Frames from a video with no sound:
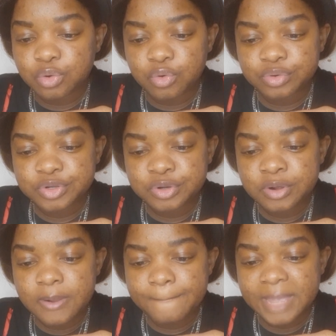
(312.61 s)
Your
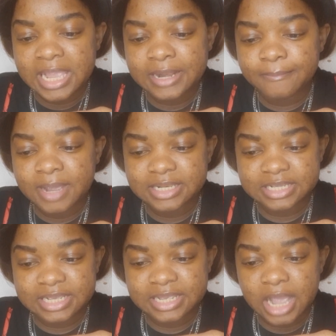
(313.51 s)
order made my day.